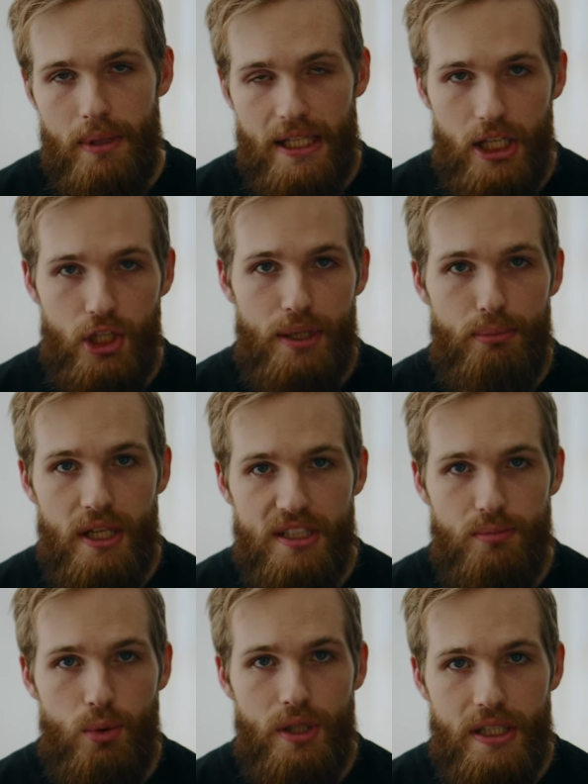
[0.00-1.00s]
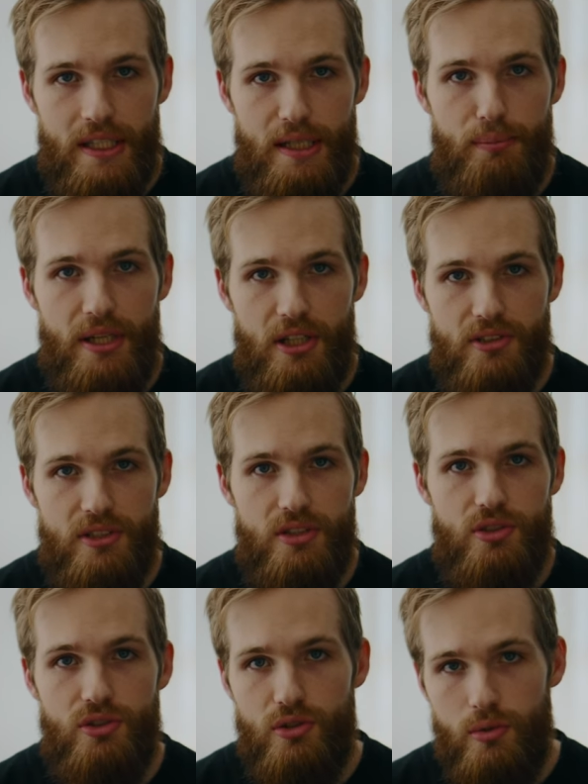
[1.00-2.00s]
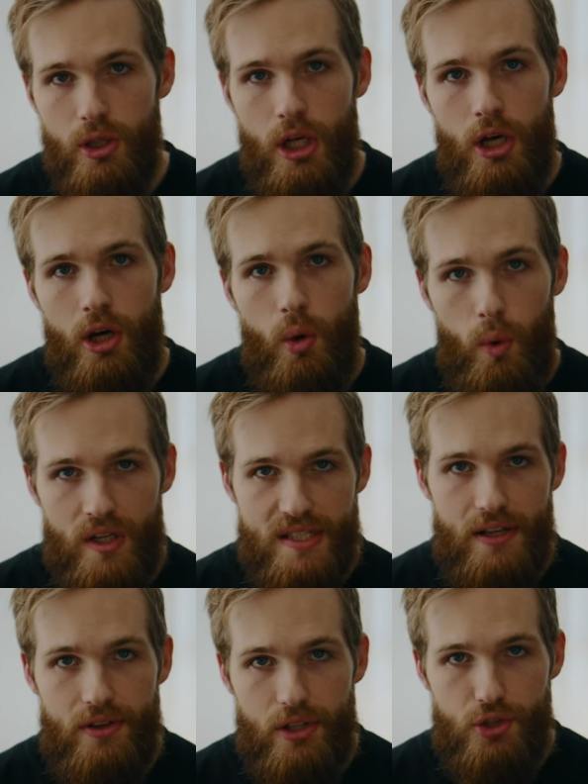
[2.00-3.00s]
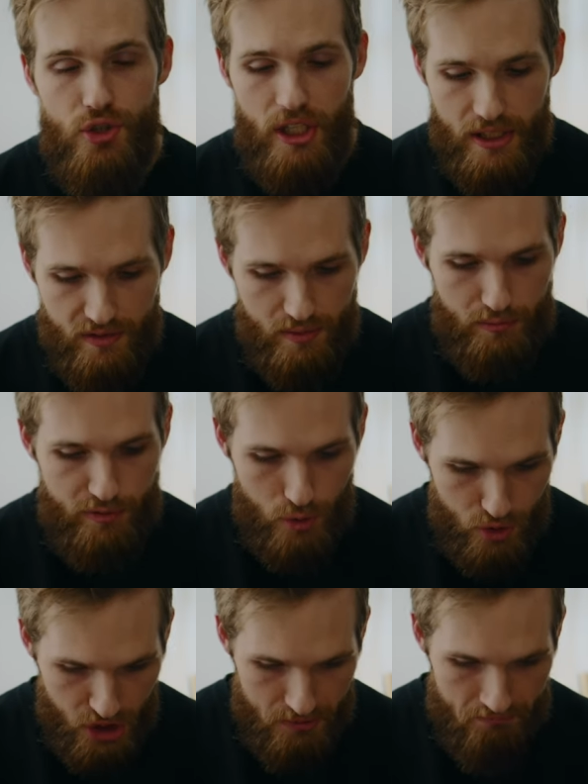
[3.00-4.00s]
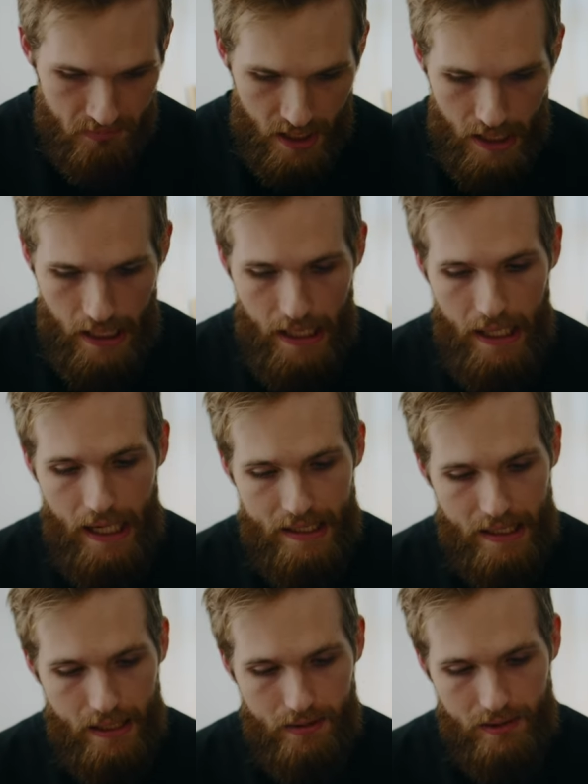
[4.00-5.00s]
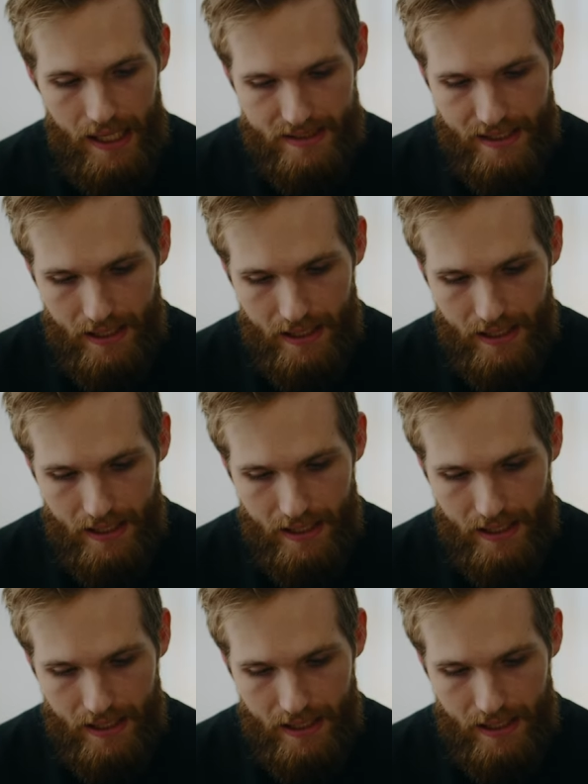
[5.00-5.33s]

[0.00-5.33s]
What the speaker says: like a great price point in comparison to what is out there directly from Fuji. And then last